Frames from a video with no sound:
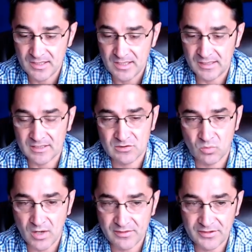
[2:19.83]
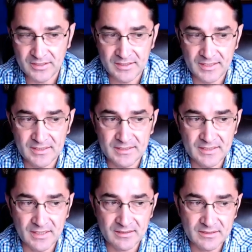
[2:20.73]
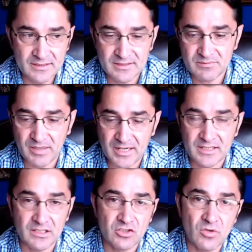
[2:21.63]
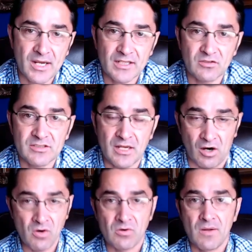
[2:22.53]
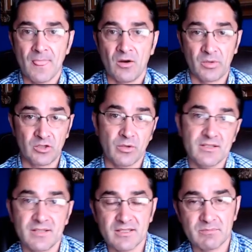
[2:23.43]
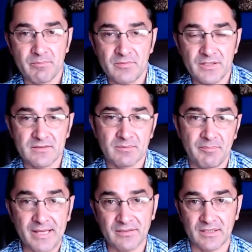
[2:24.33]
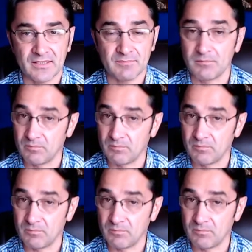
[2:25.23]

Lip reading: That's one thing. And then the other thing is by trying to say, oh, we're doing this bad thing.